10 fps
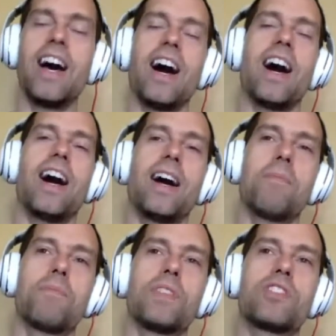
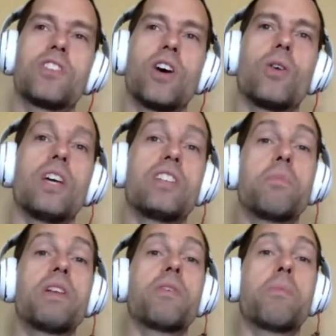So it's a
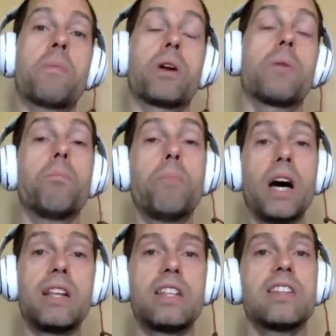bit of a bummer, but that